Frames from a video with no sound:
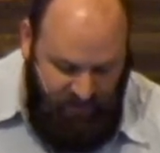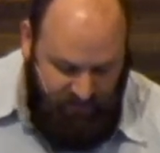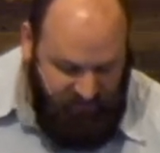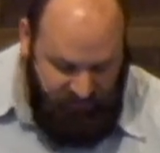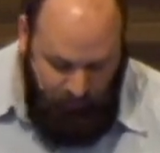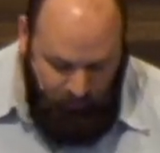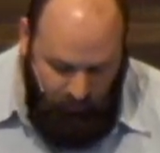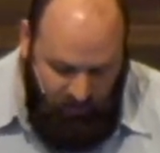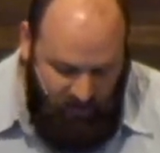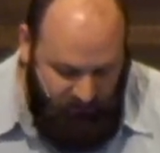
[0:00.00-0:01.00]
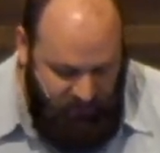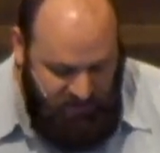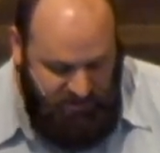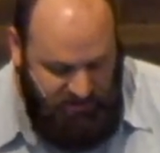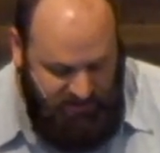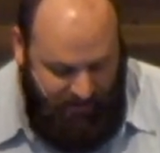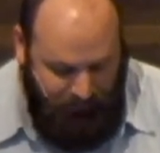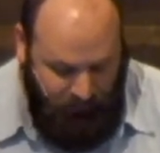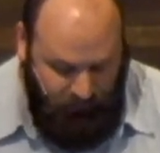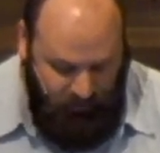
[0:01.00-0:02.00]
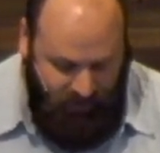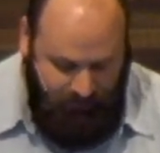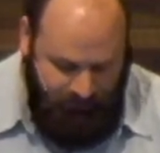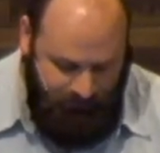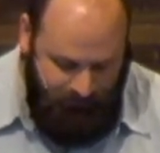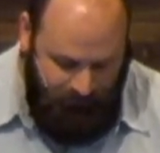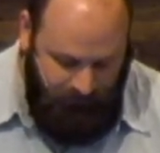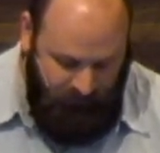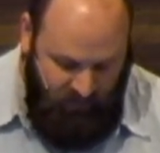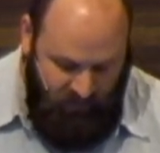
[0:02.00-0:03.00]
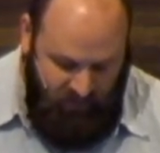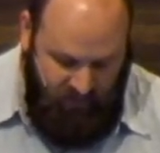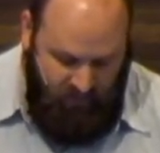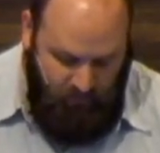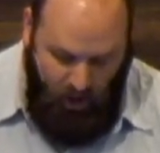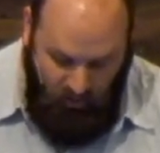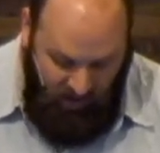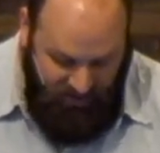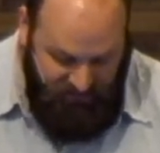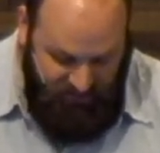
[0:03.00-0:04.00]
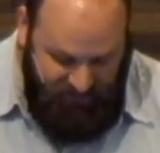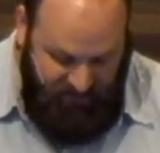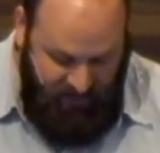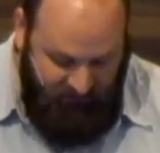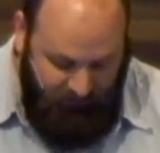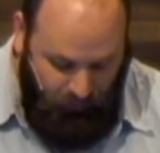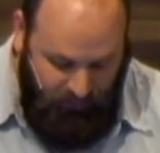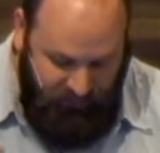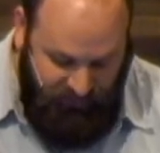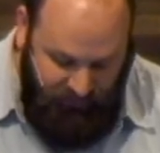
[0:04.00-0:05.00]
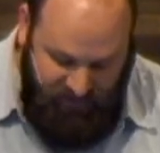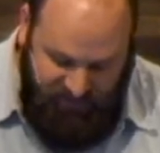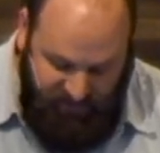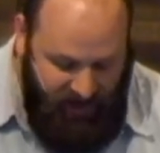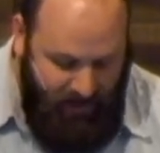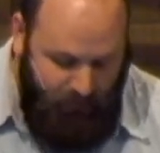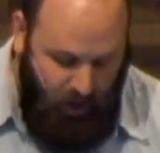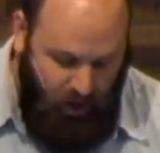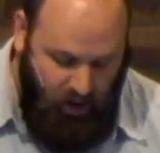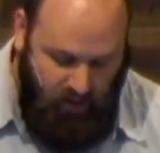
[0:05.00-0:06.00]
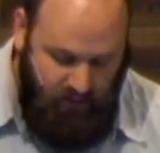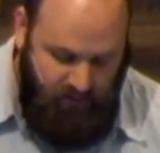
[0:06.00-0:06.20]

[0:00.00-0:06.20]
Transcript: This is what we read, Ephesians chapter 3. Paul writes this again, "For this reason, I, Paul,